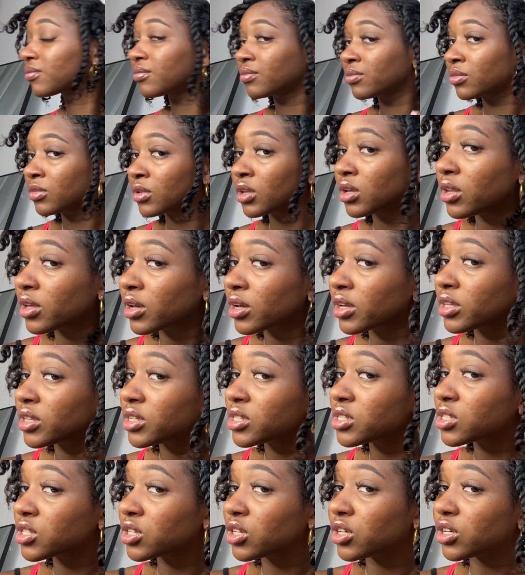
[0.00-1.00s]
Look at
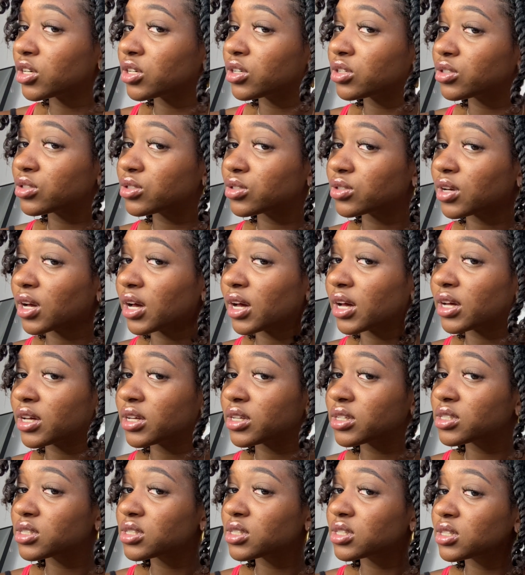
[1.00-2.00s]
these curls, you
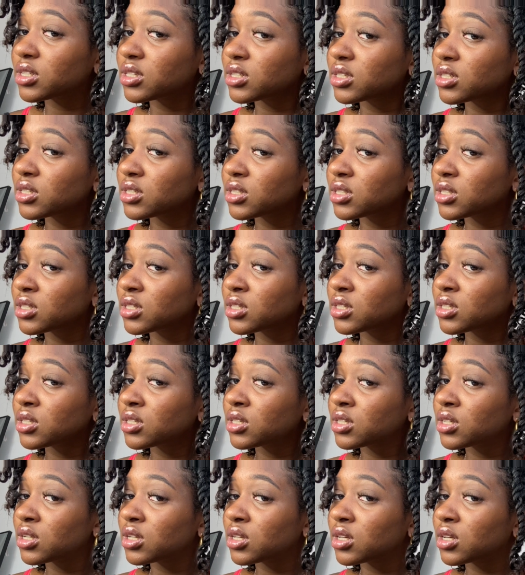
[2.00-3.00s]
guys.
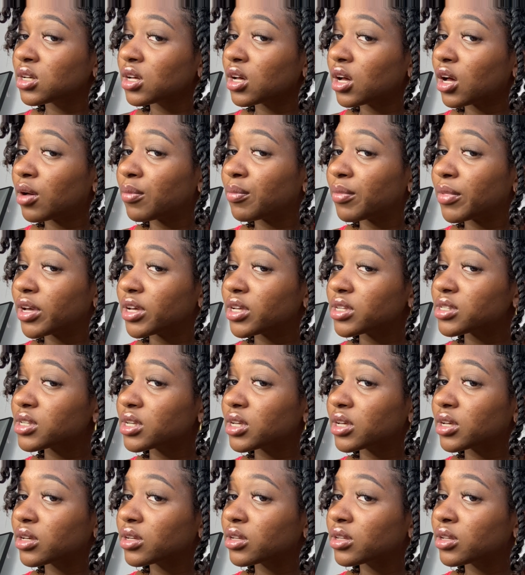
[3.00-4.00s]

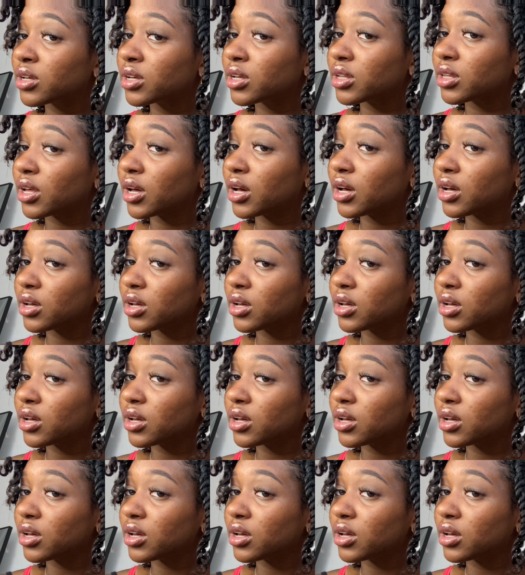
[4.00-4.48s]
Amazing. Look at that.